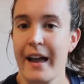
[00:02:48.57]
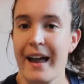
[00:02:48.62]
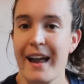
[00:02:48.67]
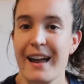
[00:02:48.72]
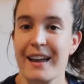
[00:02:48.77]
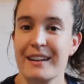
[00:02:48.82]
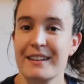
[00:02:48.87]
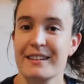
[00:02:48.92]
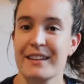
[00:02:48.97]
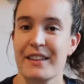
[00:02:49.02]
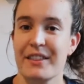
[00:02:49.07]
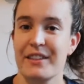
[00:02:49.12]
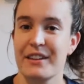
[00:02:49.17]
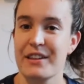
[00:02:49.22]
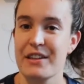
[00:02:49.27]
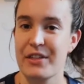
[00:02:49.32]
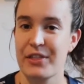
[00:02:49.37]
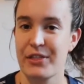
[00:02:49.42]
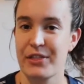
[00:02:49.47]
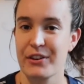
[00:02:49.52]
And
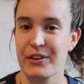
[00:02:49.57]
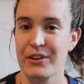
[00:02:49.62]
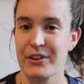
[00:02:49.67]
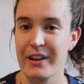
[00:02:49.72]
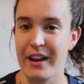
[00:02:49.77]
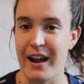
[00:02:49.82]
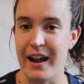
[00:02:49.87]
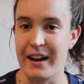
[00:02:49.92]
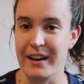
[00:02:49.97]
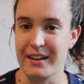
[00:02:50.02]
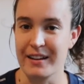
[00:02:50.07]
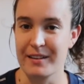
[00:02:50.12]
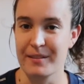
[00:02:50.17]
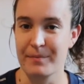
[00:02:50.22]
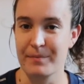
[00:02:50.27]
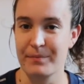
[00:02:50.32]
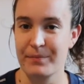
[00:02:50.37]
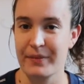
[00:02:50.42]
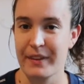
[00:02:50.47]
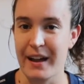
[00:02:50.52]
the third
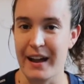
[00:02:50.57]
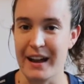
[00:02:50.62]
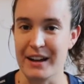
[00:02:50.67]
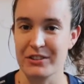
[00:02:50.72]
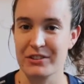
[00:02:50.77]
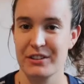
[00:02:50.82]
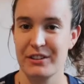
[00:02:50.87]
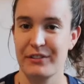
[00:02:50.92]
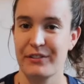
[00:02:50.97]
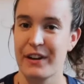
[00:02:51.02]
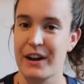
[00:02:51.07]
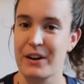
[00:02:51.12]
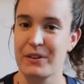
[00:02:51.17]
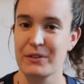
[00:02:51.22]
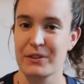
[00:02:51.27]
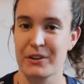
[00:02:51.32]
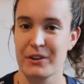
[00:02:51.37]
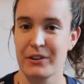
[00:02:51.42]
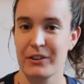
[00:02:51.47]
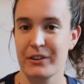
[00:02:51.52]
item I actually
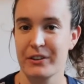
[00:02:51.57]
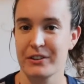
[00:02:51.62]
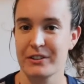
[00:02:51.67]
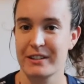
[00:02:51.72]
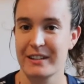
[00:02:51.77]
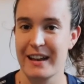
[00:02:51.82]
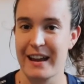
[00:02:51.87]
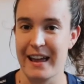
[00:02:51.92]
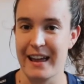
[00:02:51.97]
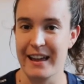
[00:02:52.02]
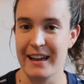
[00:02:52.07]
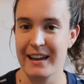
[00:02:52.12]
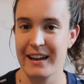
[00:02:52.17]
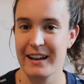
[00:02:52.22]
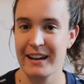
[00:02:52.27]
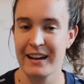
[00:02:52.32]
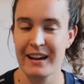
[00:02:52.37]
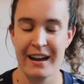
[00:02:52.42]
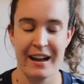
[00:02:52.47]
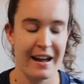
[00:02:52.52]
found earlier
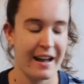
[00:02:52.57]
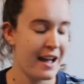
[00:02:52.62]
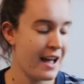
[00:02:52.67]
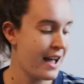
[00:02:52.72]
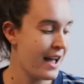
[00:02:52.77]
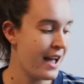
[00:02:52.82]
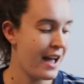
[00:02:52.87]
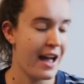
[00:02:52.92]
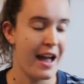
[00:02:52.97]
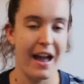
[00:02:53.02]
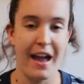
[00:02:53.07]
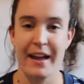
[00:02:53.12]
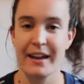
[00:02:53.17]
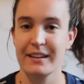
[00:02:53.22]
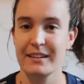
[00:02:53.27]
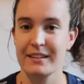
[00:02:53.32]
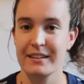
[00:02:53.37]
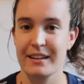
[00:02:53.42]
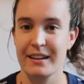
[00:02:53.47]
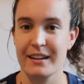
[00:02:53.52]
today,
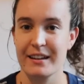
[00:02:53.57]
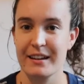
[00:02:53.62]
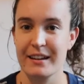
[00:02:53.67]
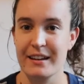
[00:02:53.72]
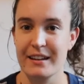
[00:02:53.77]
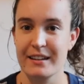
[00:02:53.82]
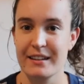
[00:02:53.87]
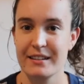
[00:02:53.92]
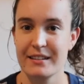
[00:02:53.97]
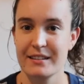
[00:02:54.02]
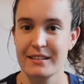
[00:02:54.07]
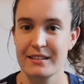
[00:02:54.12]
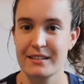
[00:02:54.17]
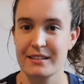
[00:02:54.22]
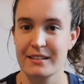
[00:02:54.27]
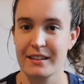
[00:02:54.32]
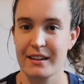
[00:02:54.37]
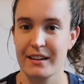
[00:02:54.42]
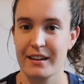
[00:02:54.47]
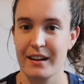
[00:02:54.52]
and it
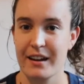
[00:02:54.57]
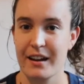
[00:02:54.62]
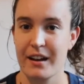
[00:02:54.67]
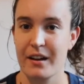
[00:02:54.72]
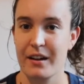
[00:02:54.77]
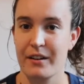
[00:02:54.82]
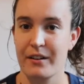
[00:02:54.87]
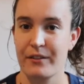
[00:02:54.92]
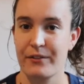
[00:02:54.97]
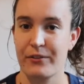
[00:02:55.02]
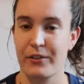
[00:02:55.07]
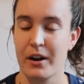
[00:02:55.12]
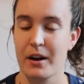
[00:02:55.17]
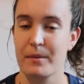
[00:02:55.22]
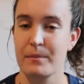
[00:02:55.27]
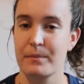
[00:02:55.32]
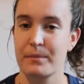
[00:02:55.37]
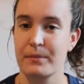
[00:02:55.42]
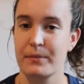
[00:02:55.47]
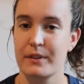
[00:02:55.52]
is
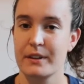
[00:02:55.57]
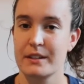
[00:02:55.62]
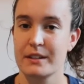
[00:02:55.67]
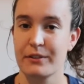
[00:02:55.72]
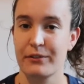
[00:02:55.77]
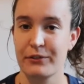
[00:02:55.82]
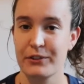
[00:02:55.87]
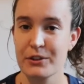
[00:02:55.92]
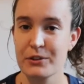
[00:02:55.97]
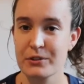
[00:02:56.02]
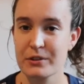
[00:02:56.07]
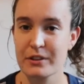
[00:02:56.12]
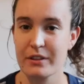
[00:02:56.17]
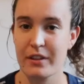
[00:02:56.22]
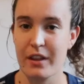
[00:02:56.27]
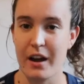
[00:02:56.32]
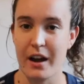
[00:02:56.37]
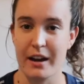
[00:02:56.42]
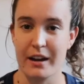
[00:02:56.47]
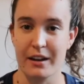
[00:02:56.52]
from the diffusion
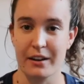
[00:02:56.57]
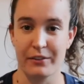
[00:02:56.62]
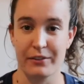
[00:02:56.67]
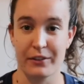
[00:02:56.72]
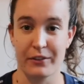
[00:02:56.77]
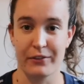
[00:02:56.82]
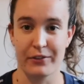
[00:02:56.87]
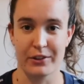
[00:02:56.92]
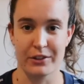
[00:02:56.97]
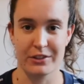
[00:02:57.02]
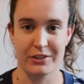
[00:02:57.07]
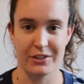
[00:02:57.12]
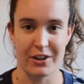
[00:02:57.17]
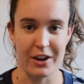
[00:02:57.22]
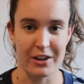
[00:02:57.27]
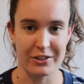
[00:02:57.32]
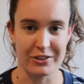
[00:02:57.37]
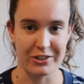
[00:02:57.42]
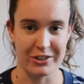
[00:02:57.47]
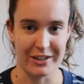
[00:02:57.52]
line of
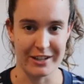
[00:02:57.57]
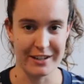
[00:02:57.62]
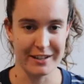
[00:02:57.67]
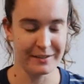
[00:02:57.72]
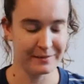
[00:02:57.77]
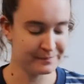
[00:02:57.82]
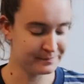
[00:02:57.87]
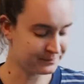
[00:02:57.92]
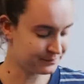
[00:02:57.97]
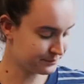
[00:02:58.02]
Versace